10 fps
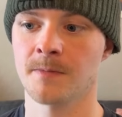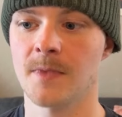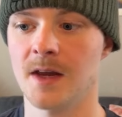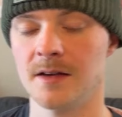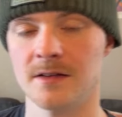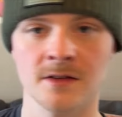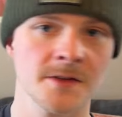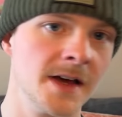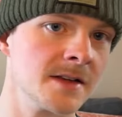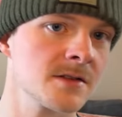And so
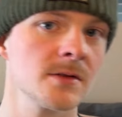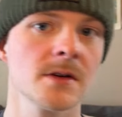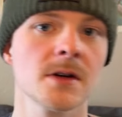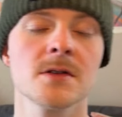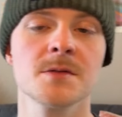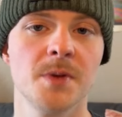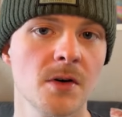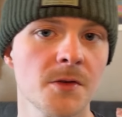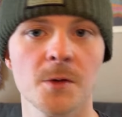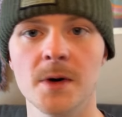that sort of goes
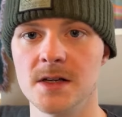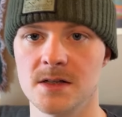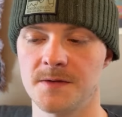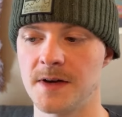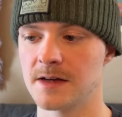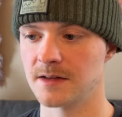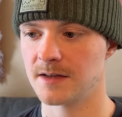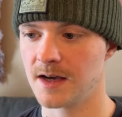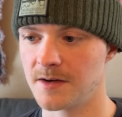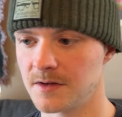both ways, the fact that they haven't